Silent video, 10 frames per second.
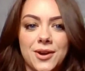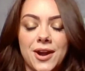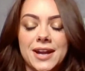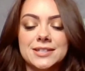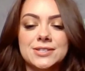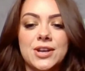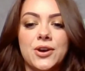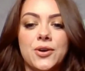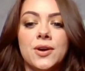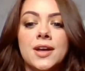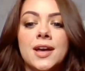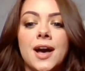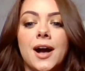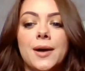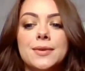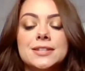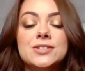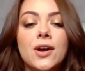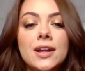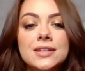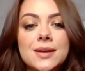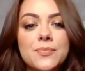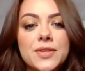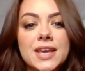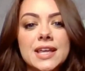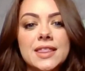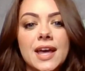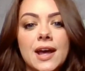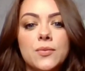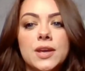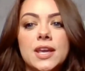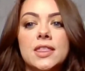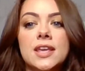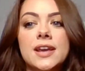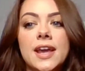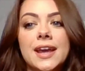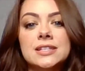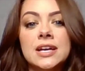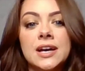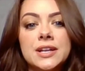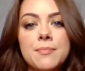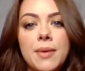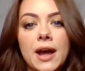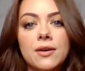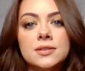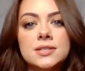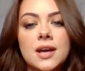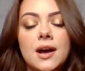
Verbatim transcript: All right. So uh, it's not something that we think a ton about,